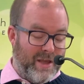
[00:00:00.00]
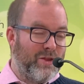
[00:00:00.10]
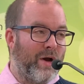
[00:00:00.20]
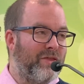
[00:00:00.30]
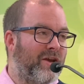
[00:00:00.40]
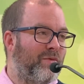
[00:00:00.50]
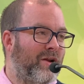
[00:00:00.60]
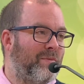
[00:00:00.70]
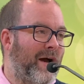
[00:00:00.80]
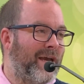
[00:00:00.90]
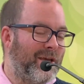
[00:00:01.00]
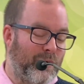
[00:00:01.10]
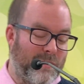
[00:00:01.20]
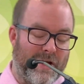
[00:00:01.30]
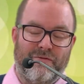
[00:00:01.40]
Now, I think of one
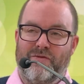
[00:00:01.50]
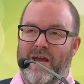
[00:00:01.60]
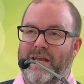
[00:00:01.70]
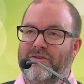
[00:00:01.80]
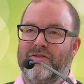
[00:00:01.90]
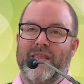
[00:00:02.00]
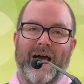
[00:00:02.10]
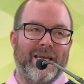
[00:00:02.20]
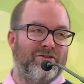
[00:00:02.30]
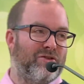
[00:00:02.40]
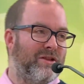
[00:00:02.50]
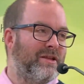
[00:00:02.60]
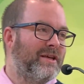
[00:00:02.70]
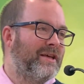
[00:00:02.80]
of my friends, Nigel.